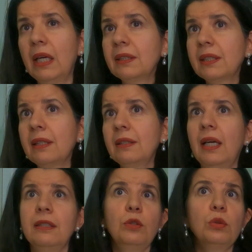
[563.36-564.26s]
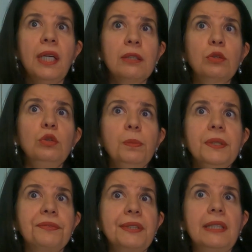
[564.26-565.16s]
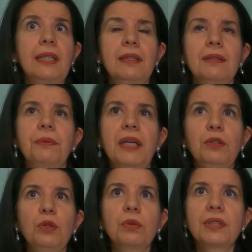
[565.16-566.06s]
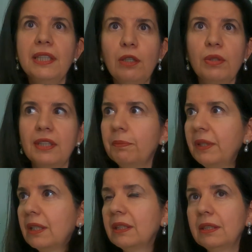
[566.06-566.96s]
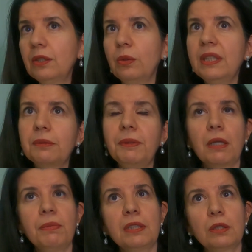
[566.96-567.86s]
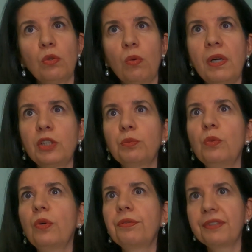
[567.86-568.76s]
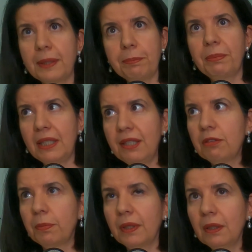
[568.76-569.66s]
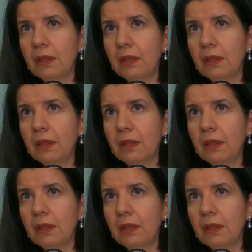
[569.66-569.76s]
Exactly, and you're not stupid really when you click on it, because it's becoming so much more believable.